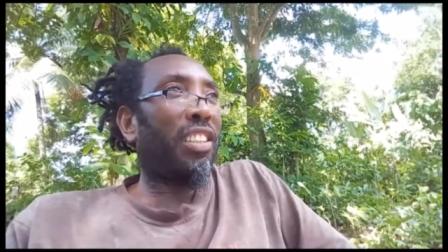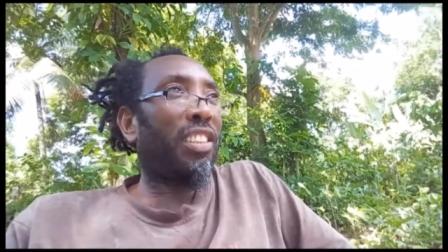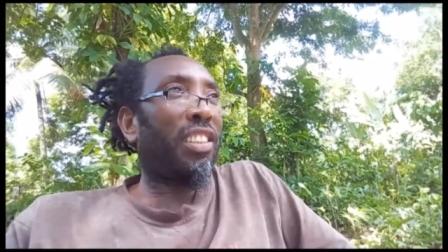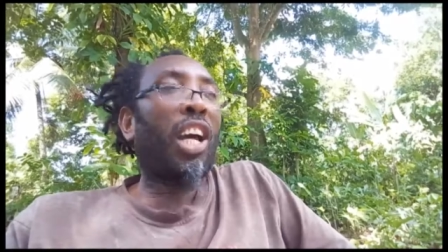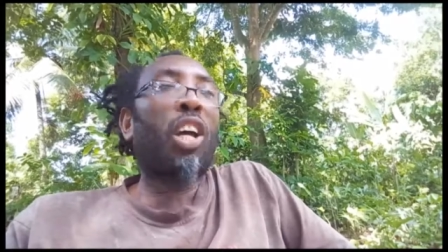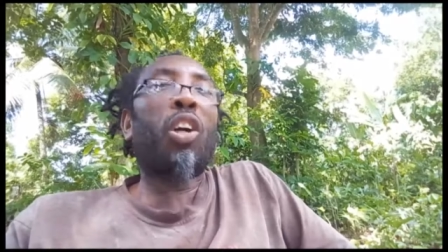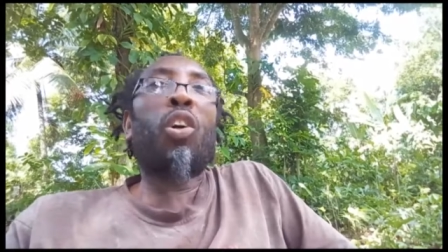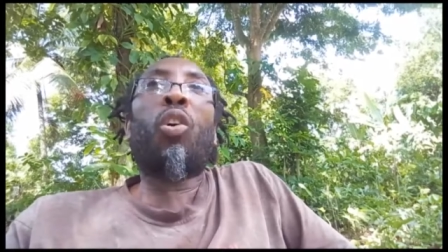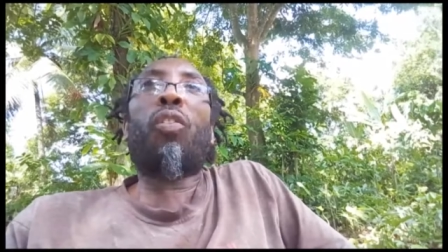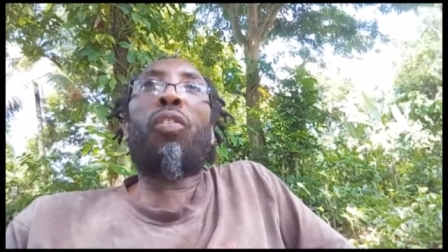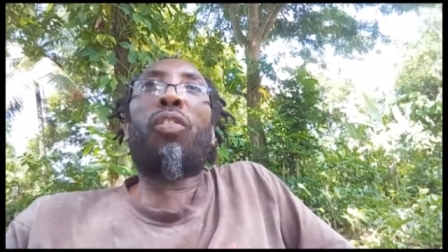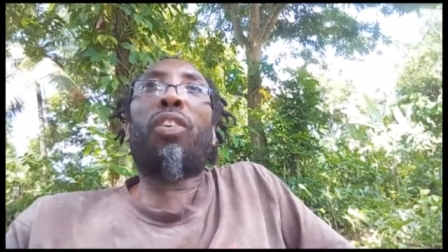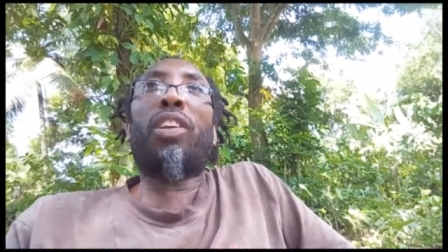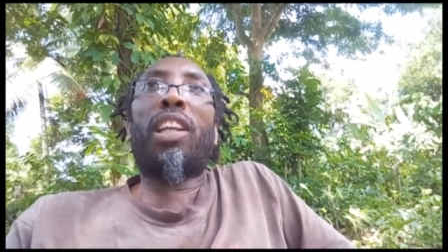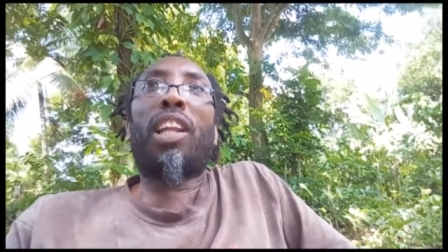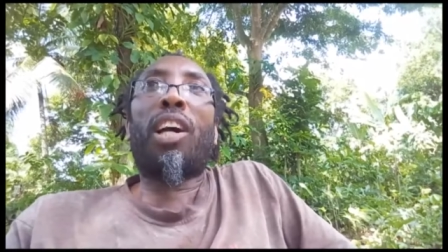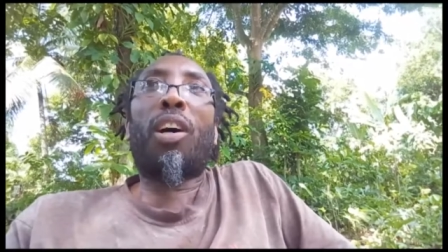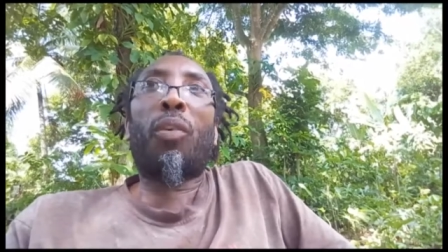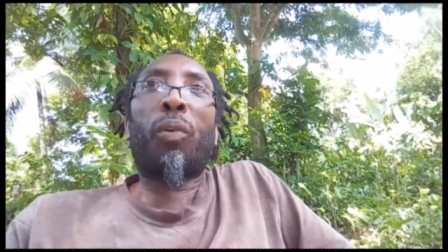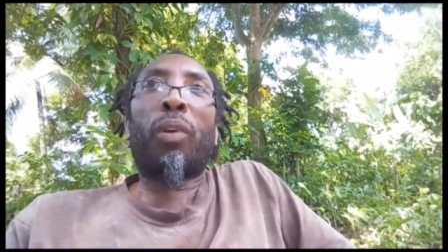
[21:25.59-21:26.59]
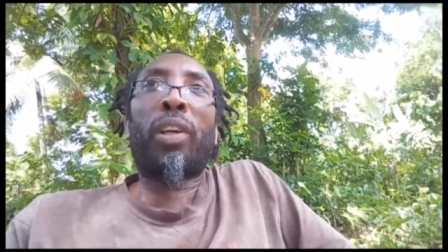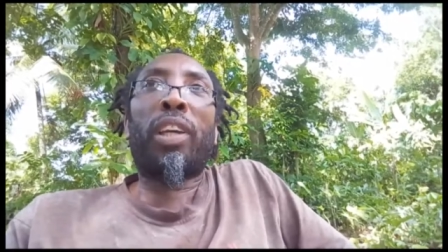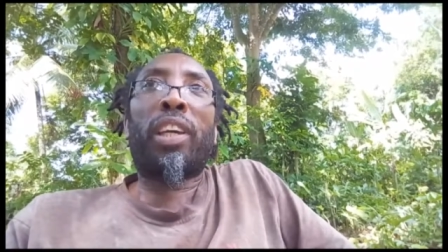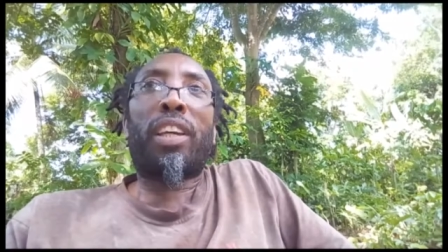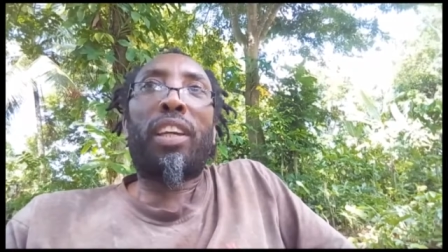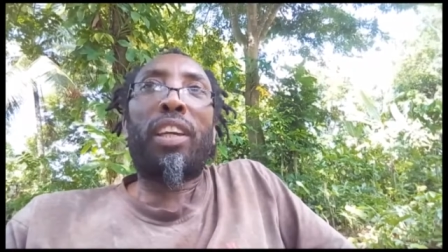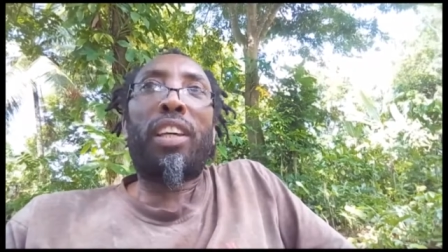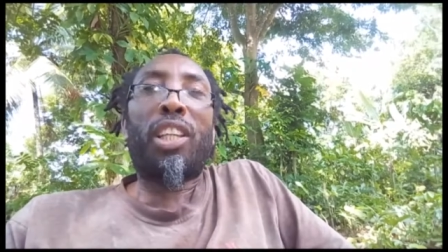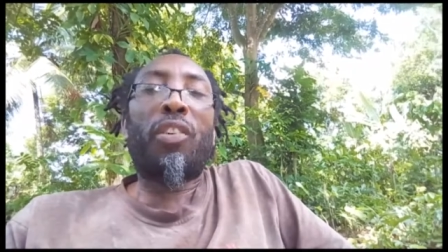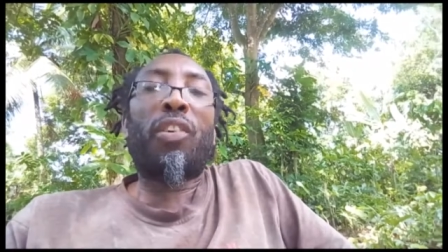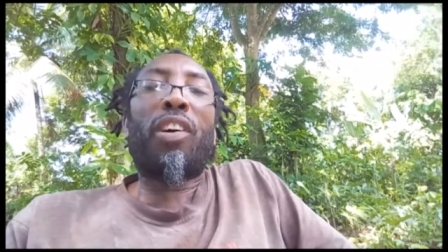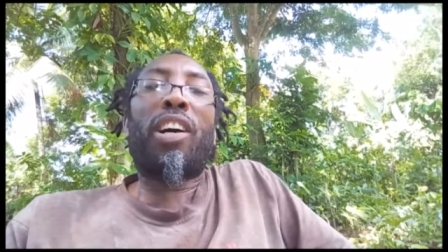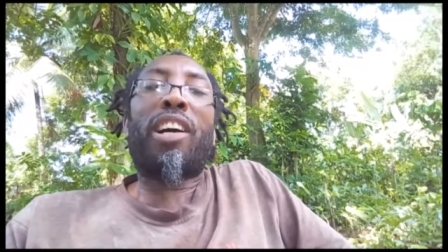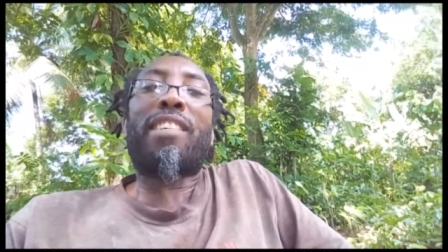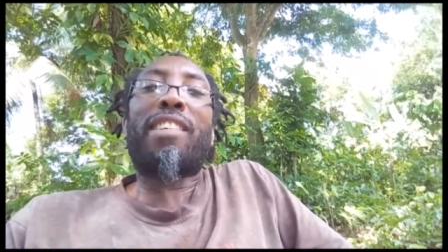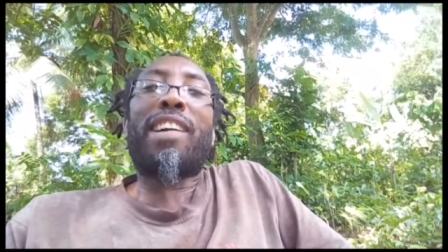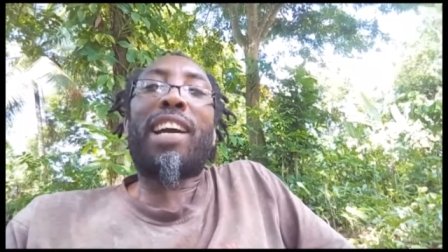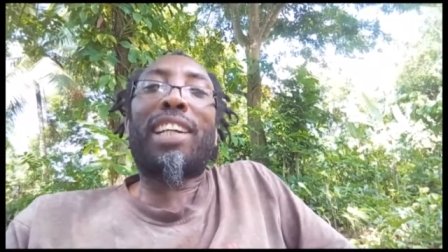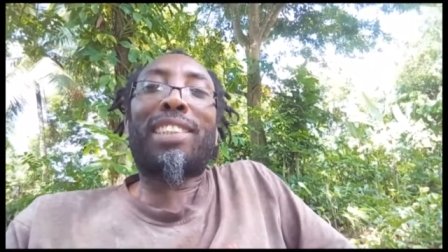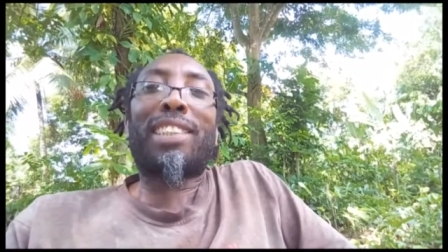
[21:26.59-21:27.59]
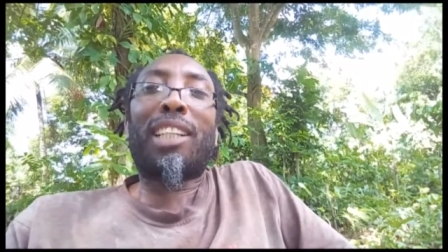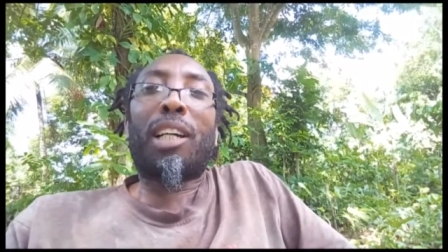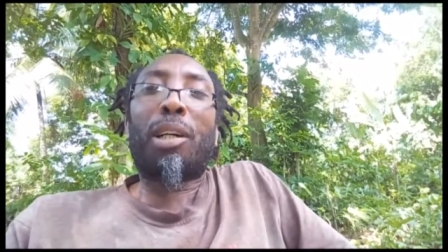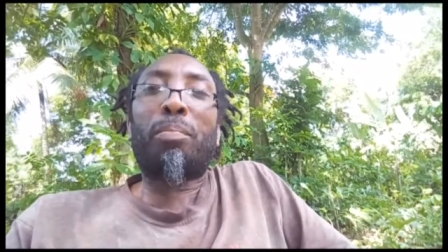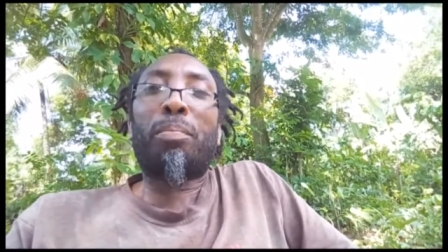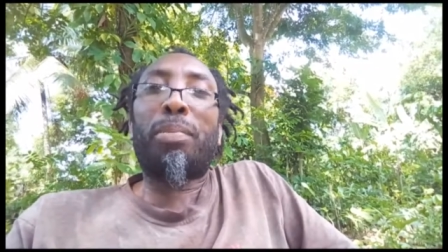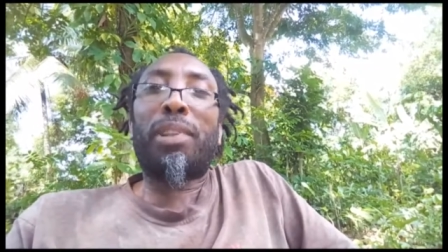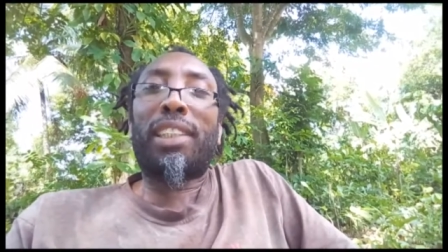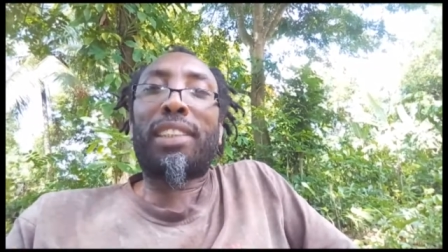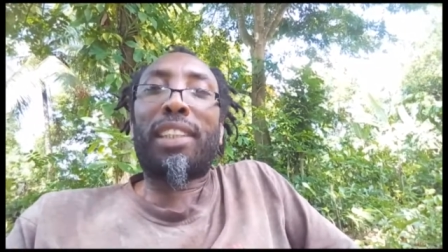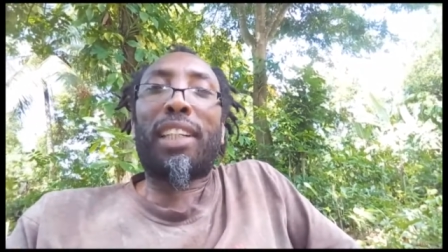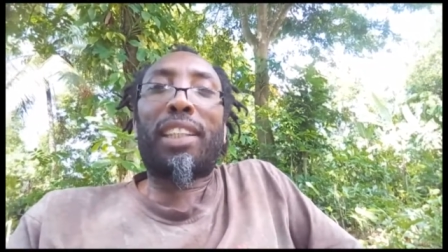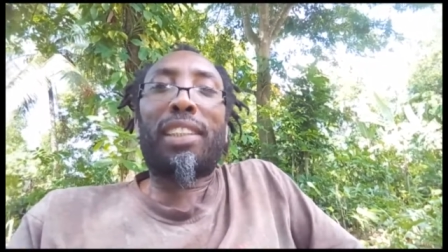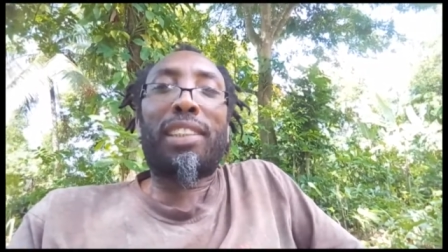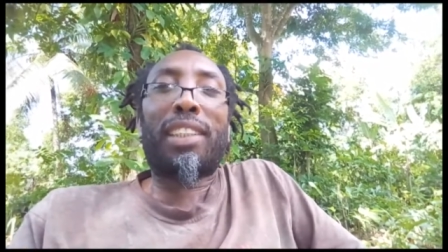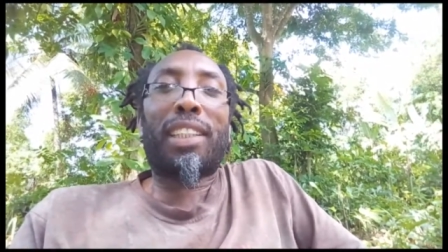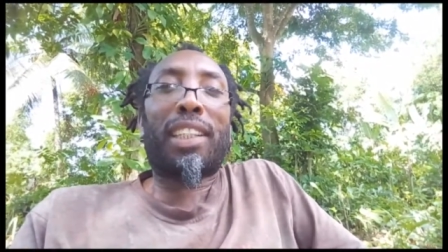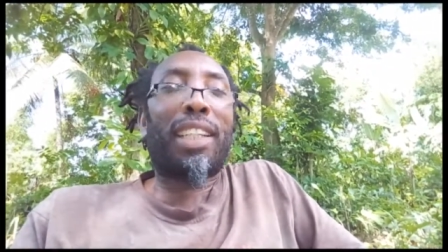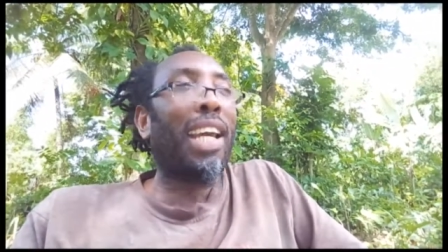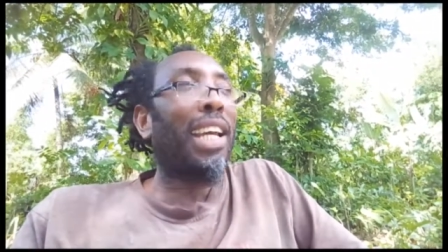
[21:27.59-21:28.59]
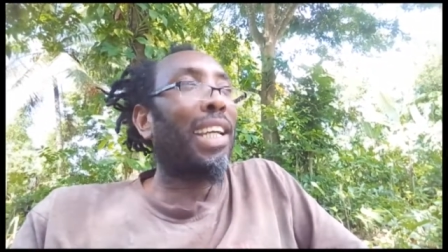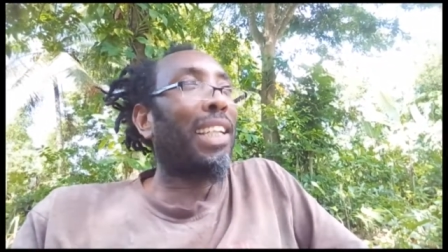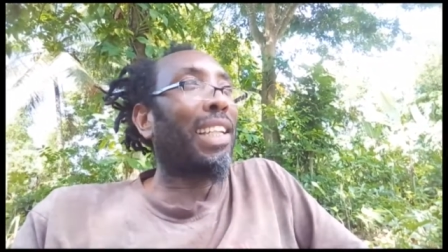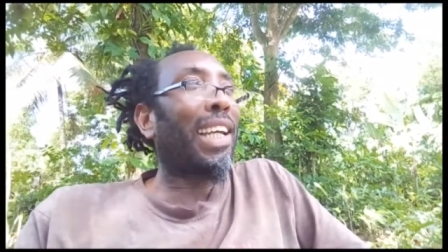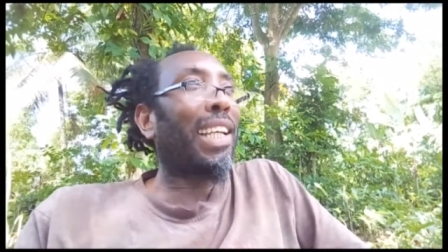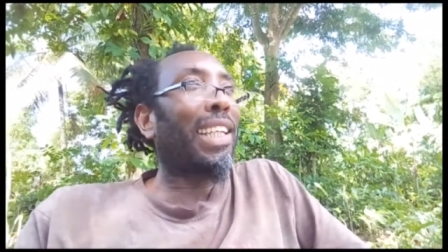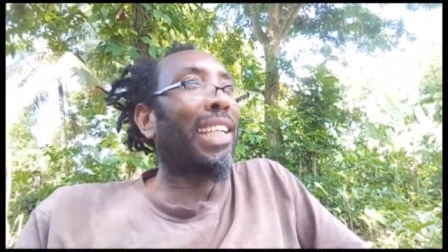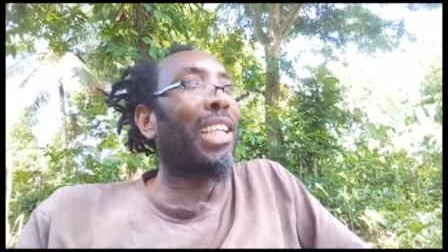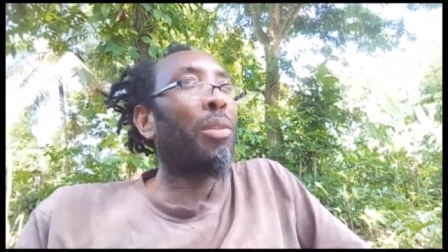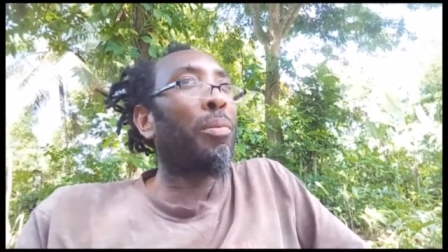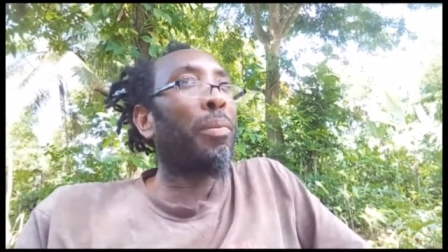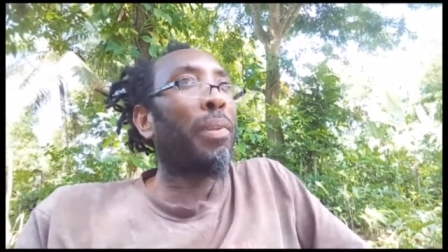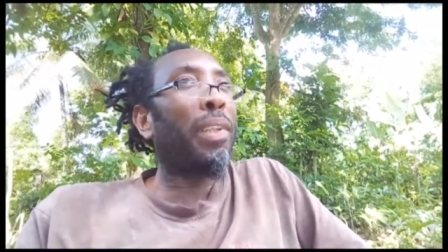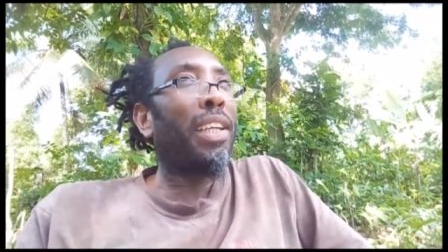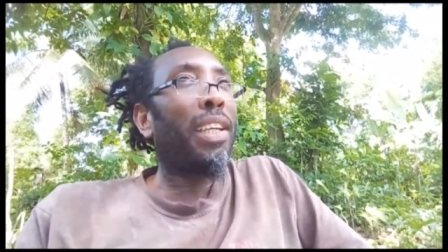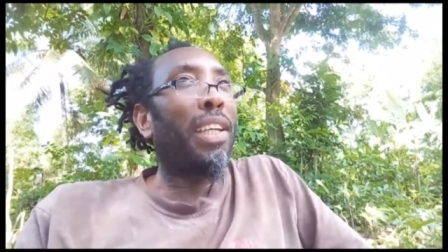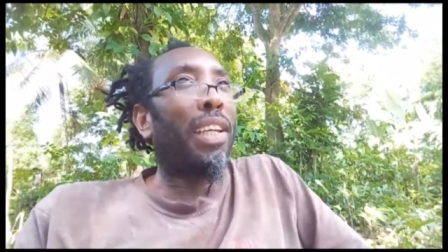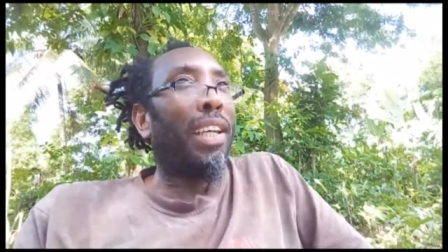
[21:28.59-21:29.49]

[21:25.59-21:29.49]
That go feel away. You want rice and peas and chicken, I it kill me.